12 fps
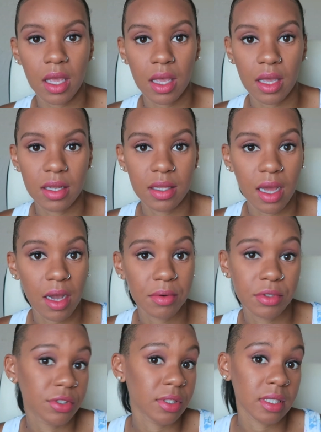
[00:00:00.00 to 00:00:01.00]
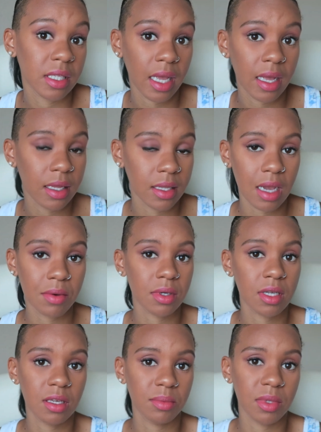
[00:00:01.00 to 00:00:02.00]
And I would drink that, and that
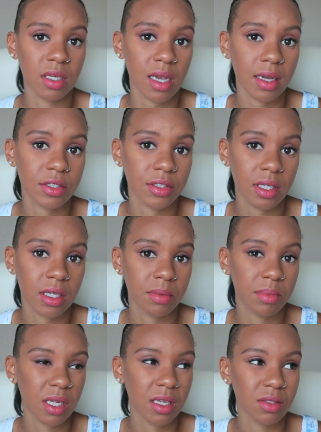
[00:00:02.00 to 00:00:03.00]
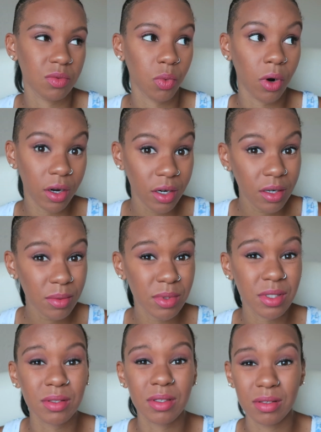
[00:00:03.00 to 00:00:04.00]
would keep me hydrated, because water
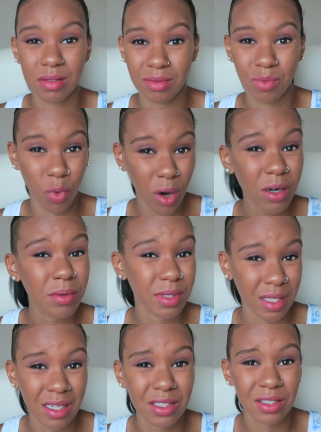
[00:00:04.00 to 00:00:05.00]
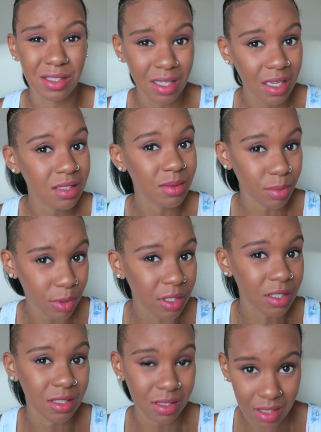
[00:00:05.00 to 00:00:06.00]
was actually tasting
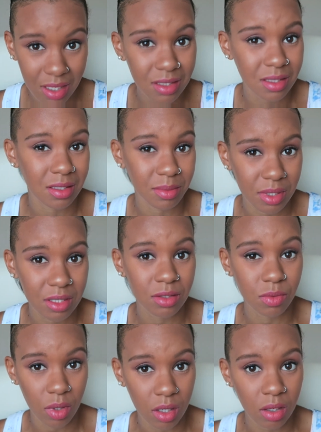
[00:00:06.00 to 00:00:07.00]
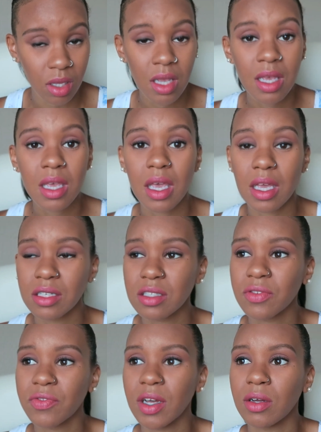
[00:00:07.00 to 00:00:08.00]
pretty disgusting to me as well. It
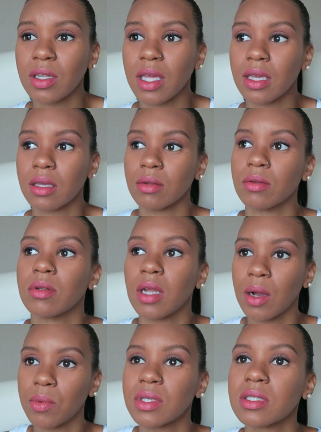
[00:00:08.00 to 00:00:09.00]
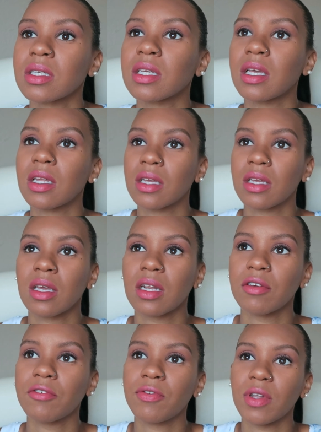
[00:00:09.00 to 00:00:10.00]
just felt like I wasn't getting
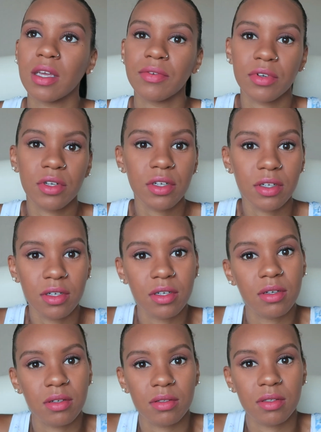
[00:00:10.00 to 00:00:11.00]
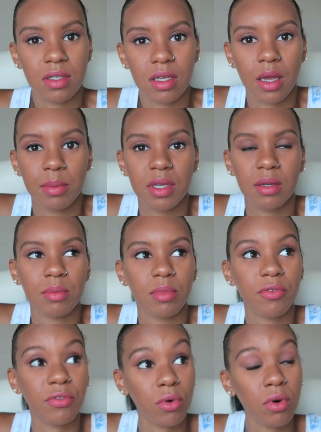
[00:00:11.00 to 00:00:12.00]
any flavor. I mean,
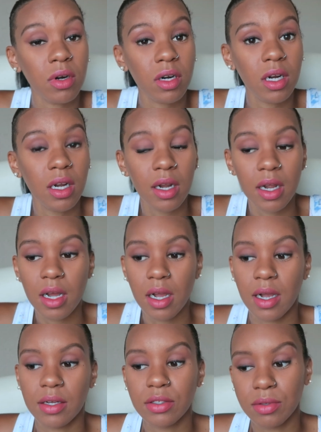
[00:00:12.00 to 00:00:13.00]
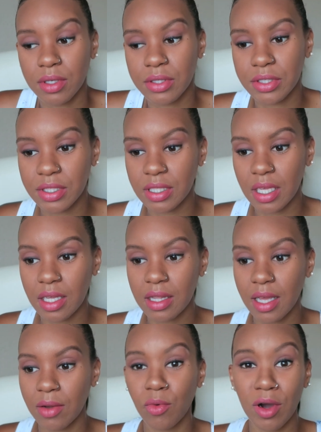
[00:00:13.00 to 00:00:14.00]
before, I do understand that